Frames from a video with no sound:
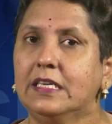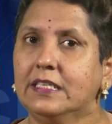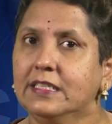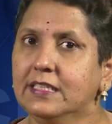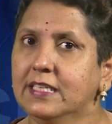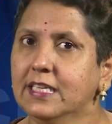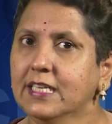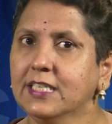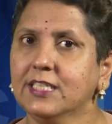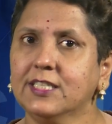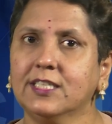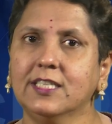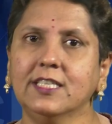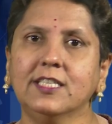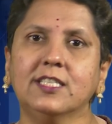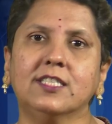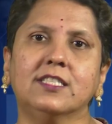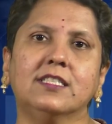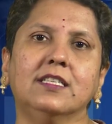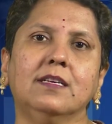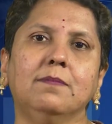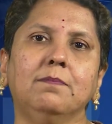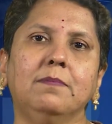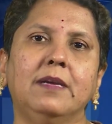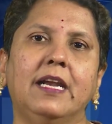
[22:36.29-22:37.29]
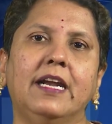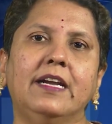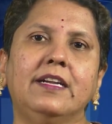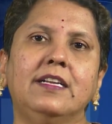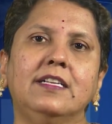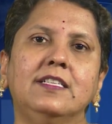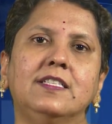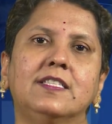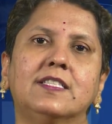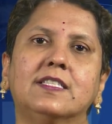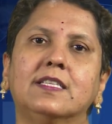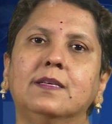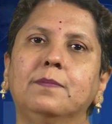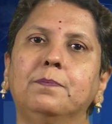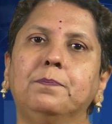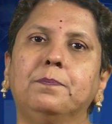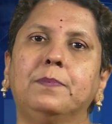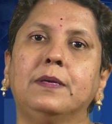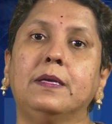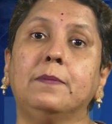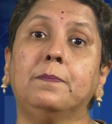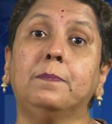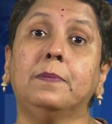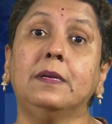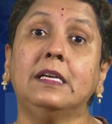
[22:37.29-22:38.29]
This system led in some
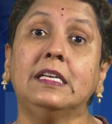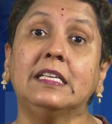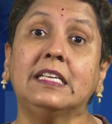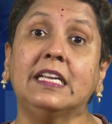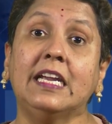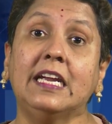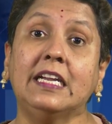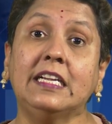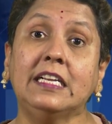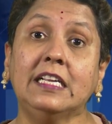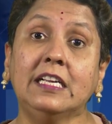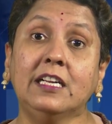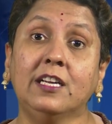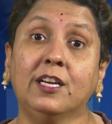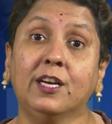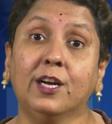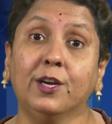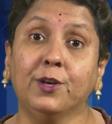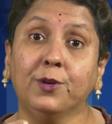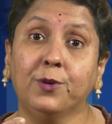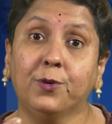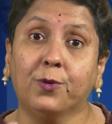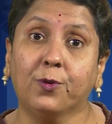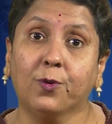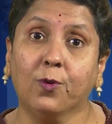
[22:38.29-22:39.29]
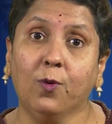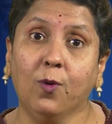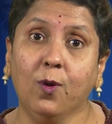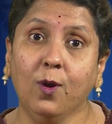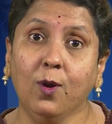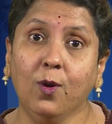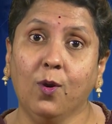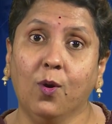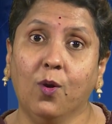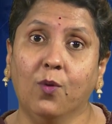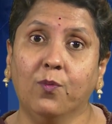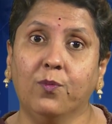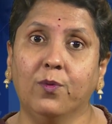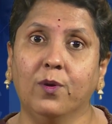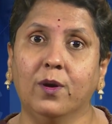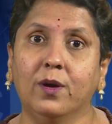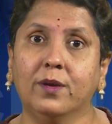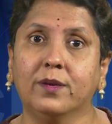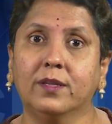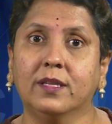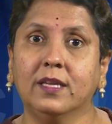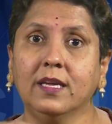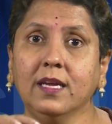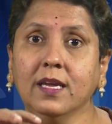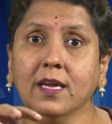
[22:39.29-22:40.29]
people gaining control over
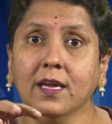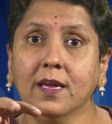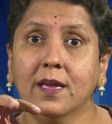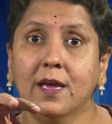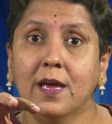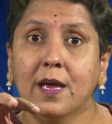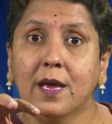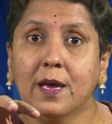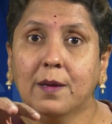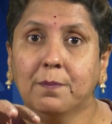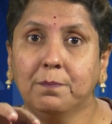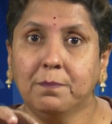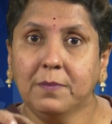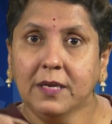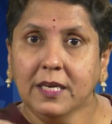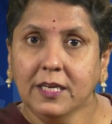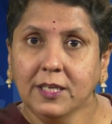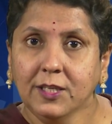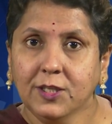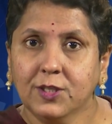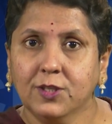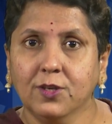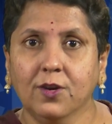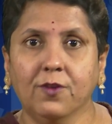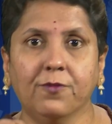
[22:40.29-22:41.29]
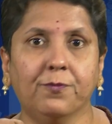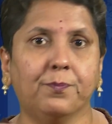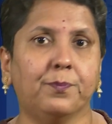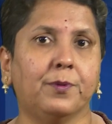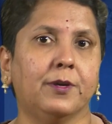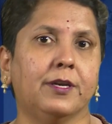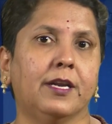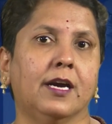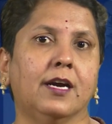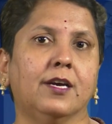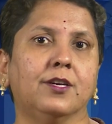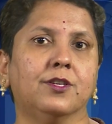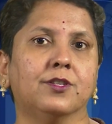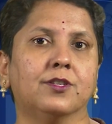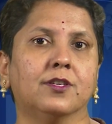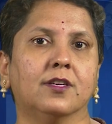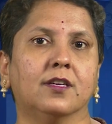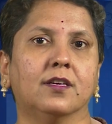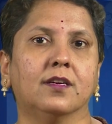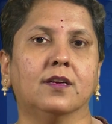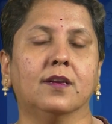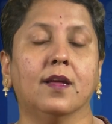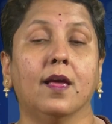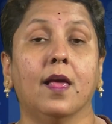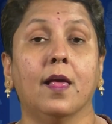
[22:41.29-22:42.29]
the means of
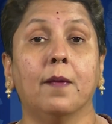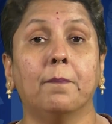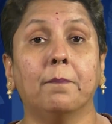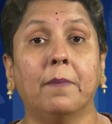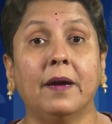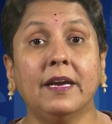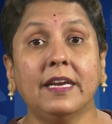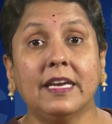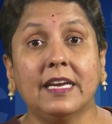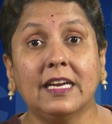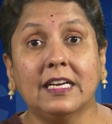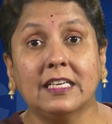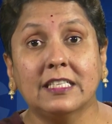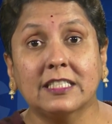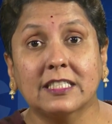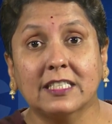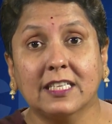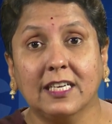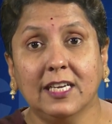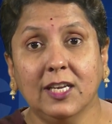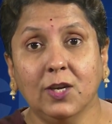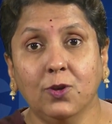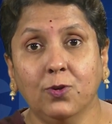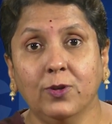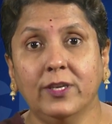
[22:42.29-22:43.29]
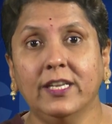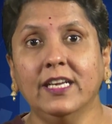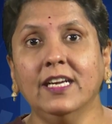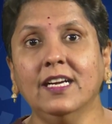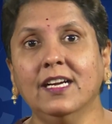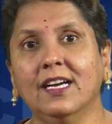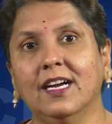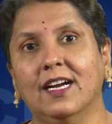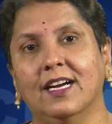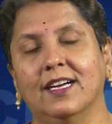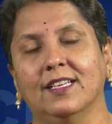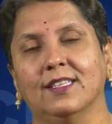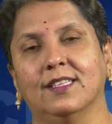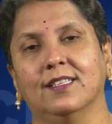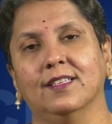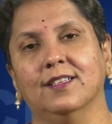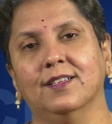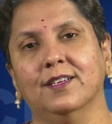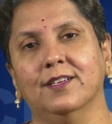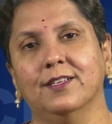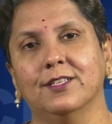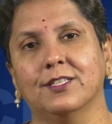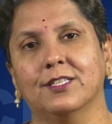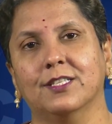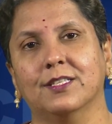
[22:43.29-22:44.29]
production by excluding
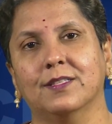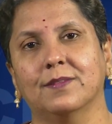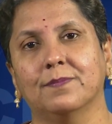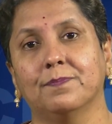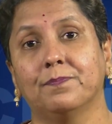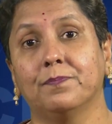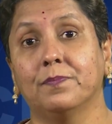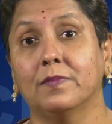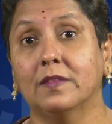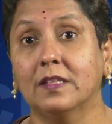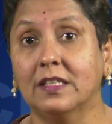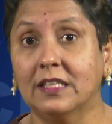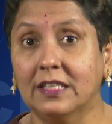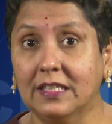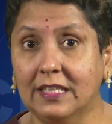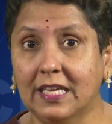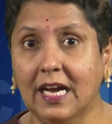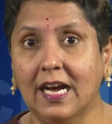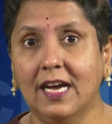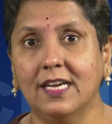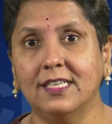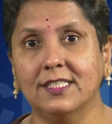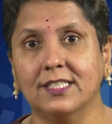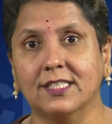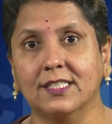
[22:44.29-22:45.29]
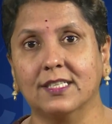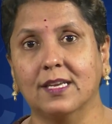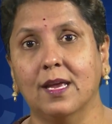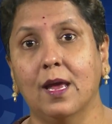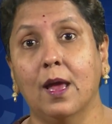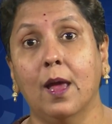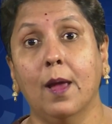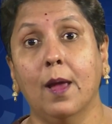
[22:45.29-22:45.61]
others. Thus,